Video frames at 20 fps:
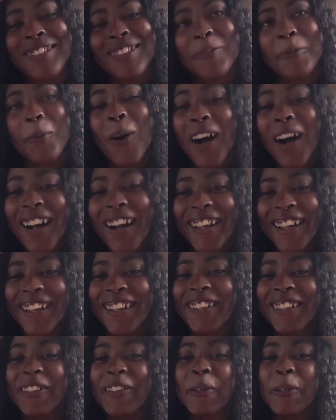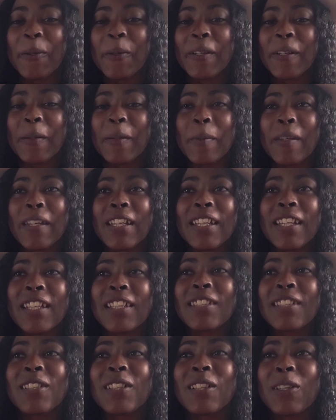why? You know what I mean?
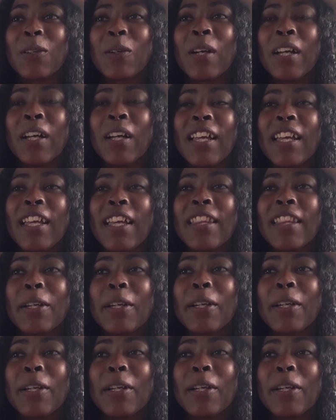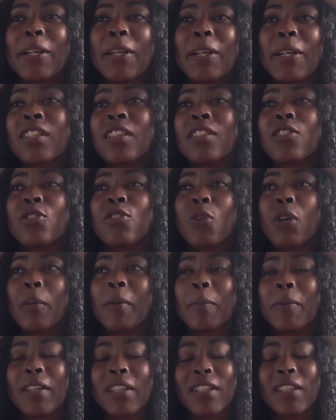And so it wasn't enjoyment
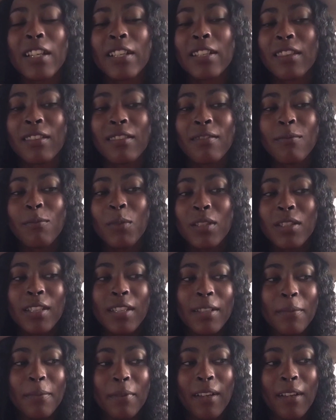because I was like,